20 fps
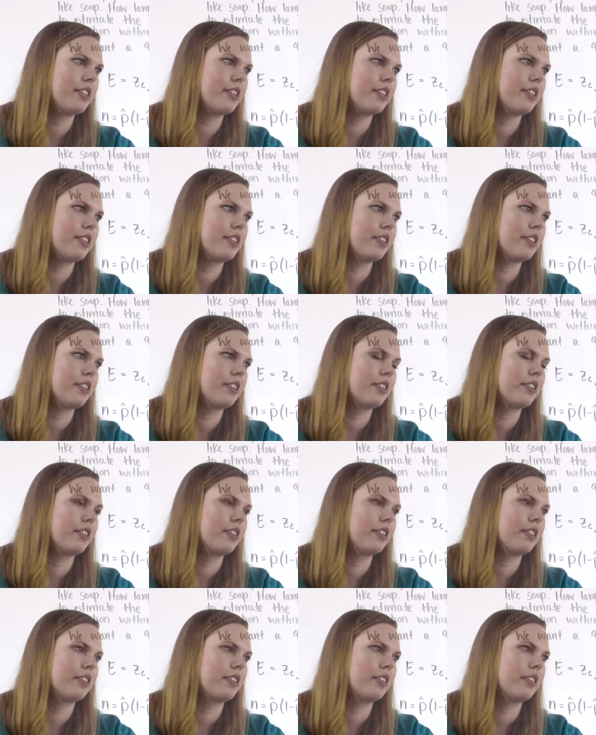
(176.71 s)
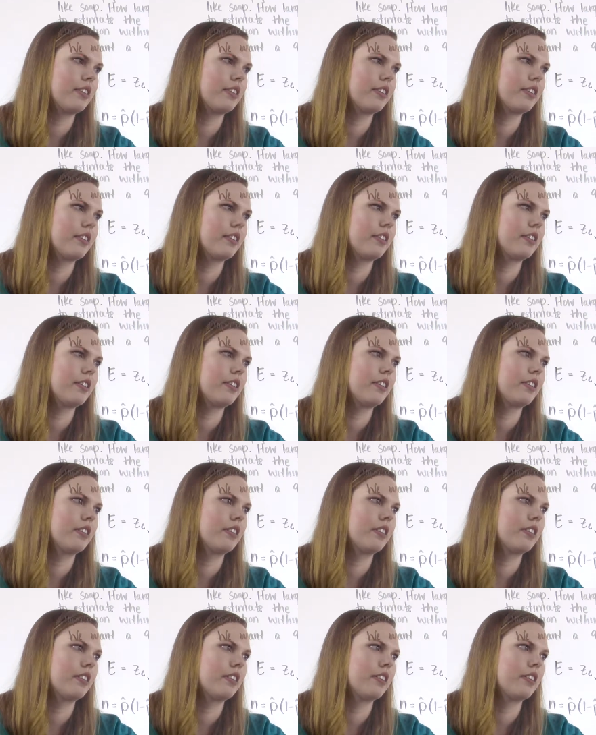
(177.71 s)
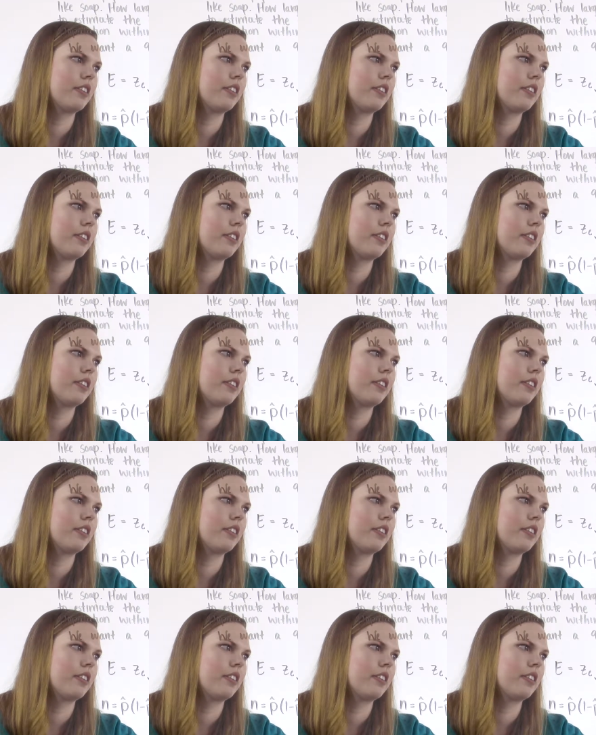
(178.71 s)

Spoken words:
Nobody speaks.